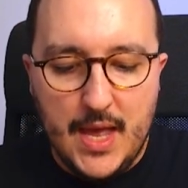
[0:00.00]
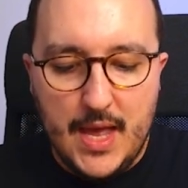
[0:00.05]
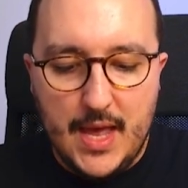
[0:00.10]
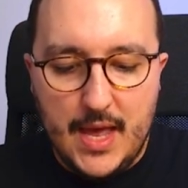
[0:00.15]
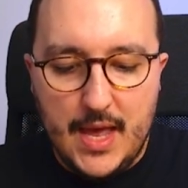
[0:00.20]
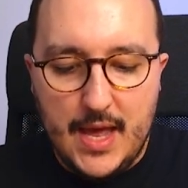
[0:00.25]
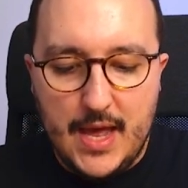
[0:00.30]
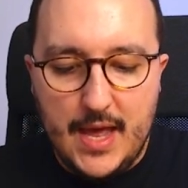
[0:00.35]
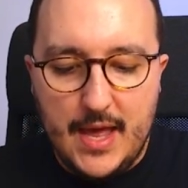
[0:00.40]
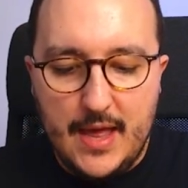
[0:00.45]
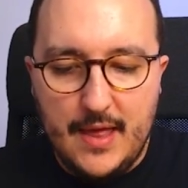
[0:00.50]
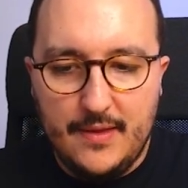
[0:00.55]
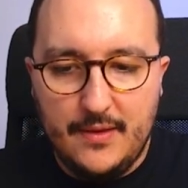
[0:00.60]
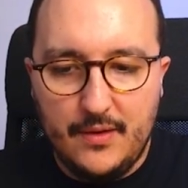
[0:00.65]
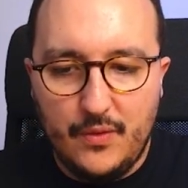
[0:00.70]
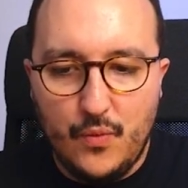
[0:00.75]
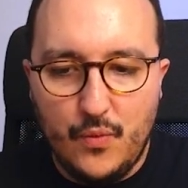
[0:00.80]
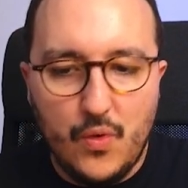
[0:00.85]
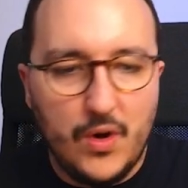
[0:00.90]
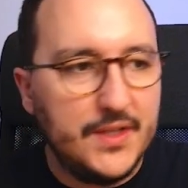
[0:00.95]

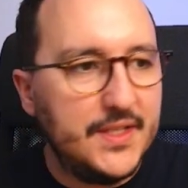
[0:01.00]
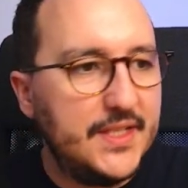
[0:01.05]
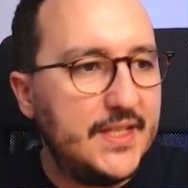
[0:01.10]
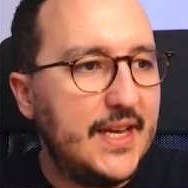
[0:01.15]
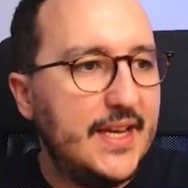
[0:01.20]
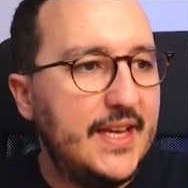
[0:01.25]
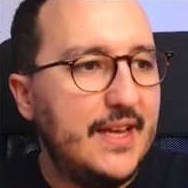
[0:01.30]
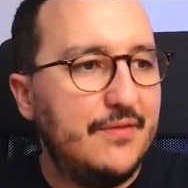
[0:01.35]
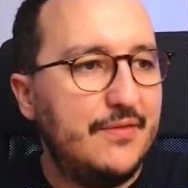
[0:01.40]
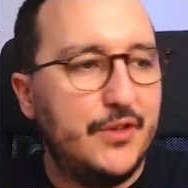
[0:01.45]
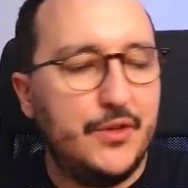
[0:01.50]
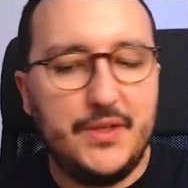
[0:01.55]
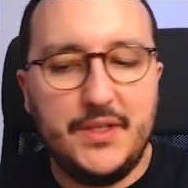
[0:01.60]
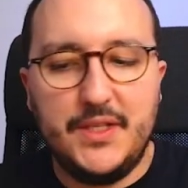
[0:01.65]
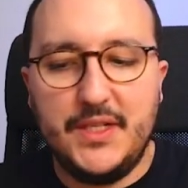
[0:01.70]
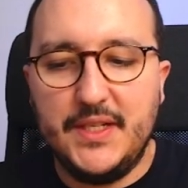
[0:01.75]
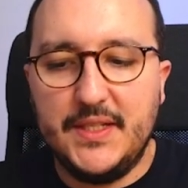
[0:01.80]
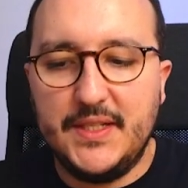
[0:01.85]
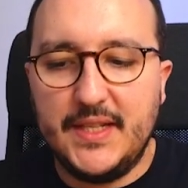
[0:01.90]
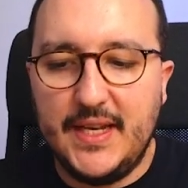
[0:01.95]
And once I have done
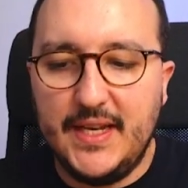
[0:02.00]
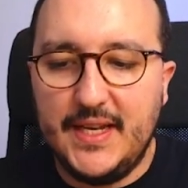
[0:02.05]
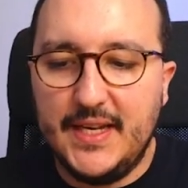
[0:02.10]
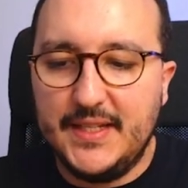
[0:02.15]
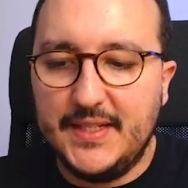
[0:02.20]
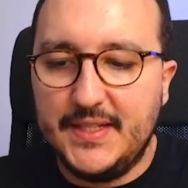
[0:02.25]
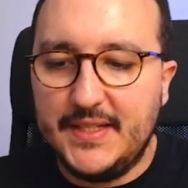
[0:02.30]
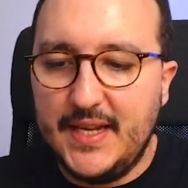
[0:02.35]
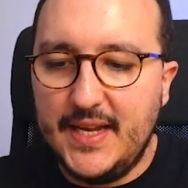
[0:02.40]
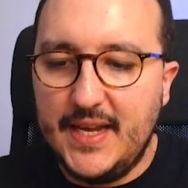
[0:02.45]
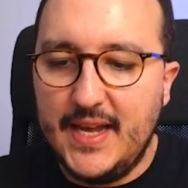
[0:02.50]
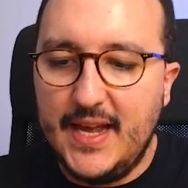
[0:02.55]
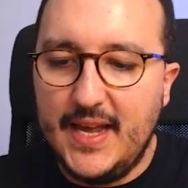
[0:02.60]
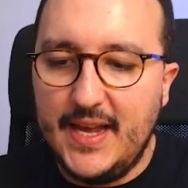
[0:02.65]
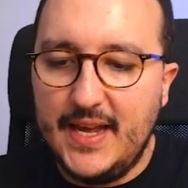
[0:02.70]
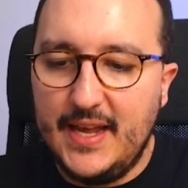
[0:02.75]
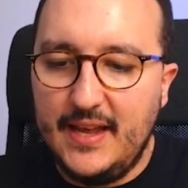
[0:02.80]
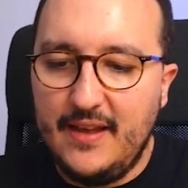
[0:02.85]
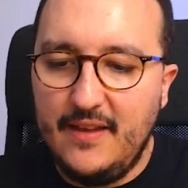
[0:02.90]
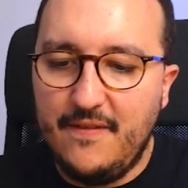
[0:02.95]
this, I can say,
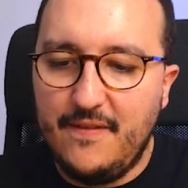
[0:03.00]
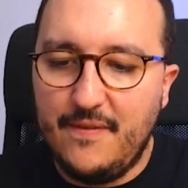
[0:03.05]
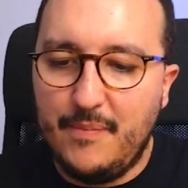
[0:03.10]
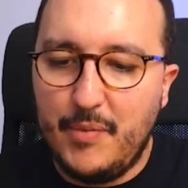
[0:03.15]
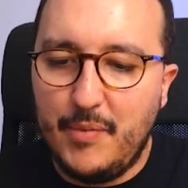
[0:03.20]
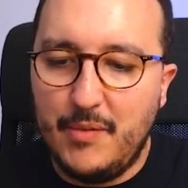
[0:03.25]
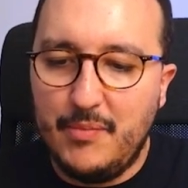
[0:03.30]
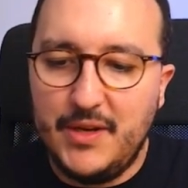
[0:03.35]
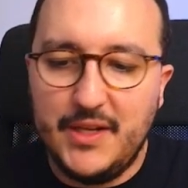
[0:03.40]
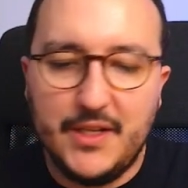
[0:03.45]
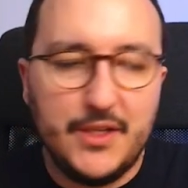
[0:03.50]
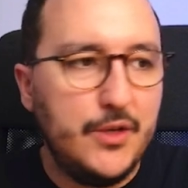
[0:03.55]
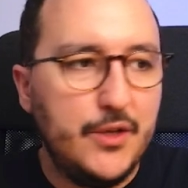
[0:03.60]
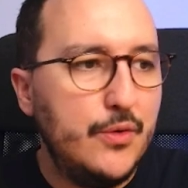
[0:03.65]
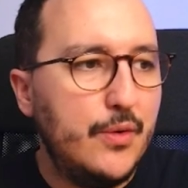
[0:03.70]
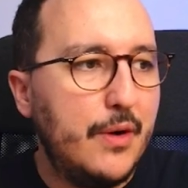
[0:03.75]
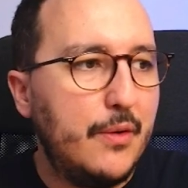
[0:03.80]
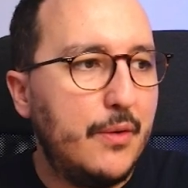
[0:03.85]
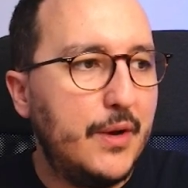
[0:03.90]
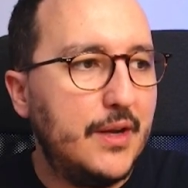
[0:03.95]
hey, if public
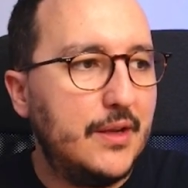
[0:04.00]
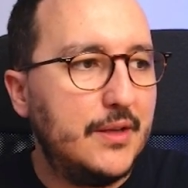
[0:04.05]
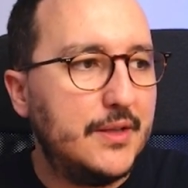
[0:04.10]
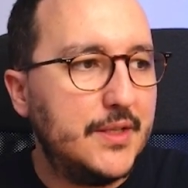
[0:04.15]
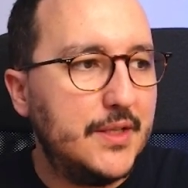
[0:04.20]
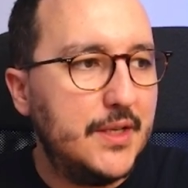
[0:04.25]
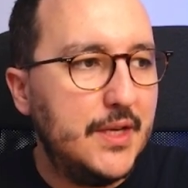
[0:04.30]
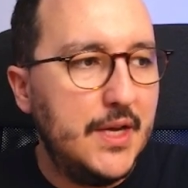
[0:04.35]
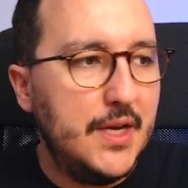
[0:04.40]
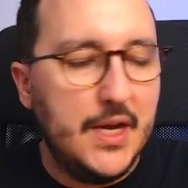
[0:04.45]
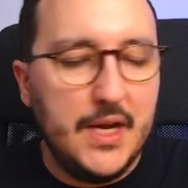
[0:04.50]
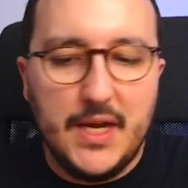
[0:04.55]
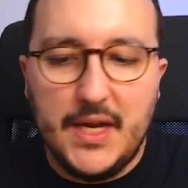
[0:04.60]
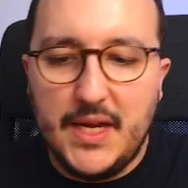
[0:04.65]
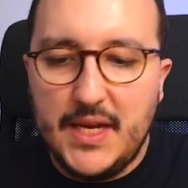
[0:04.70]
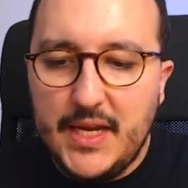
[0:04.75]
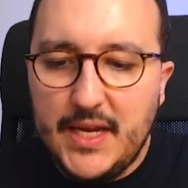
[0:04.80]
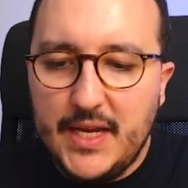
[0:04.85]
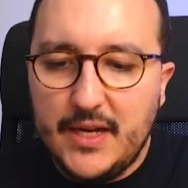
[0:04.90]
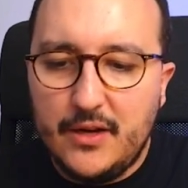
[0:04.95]
URLs
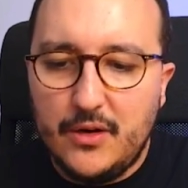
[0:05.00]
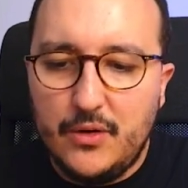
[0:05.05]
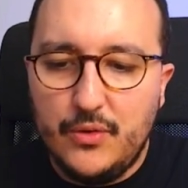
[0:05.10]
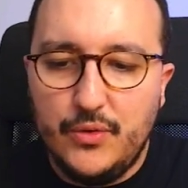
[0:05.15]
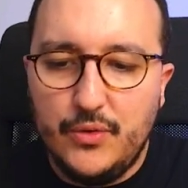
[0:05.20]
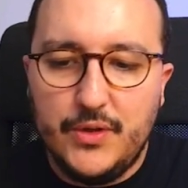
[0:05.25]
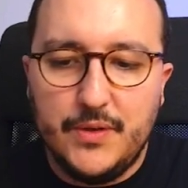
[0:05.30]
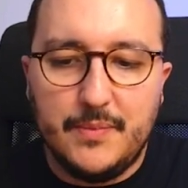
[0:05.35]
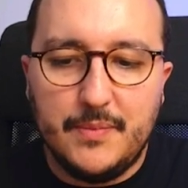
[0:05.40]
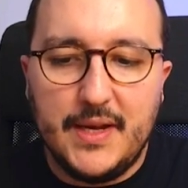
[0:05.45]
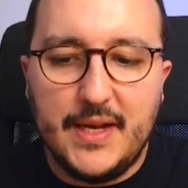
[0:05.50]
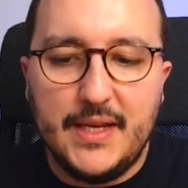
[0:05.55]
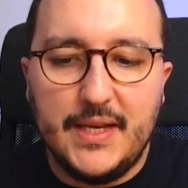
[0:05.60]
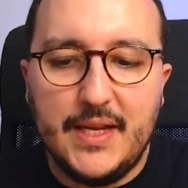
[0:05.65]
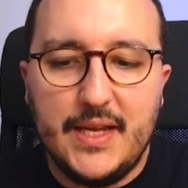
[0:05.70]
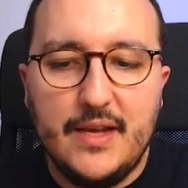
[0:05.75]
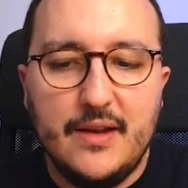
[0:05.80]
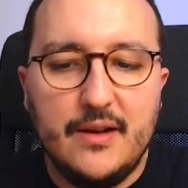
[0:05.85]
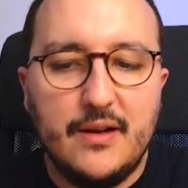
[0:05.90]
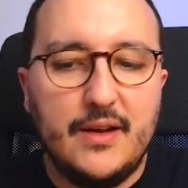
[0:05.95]
include, and
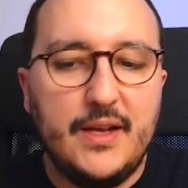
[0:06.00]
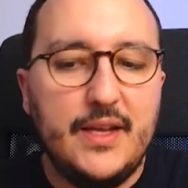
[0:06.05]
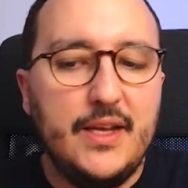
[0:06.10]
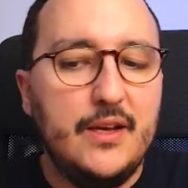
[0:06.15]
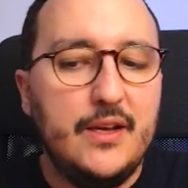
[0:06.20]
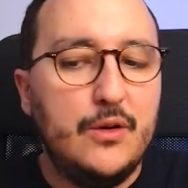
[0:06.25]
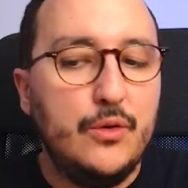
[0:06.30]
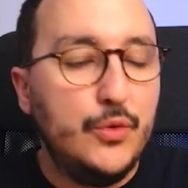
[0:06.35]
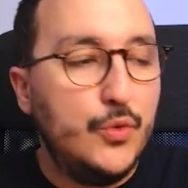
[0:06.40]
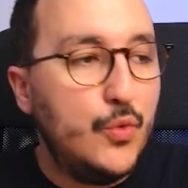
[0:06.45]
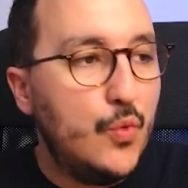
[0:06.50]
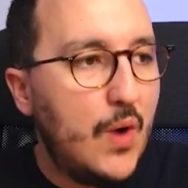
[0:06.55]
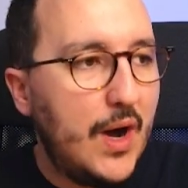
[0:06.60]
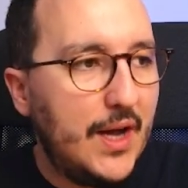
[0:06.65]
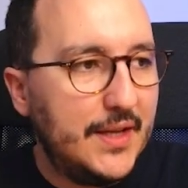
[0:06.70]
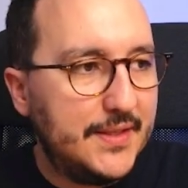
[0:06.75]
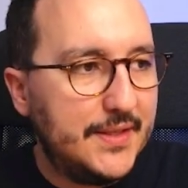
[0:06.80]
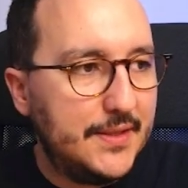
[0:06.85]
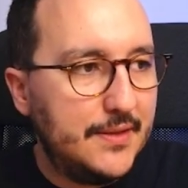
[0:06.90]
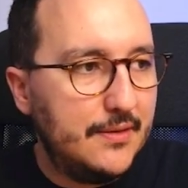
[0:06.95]
here include
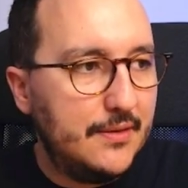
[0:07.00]
what?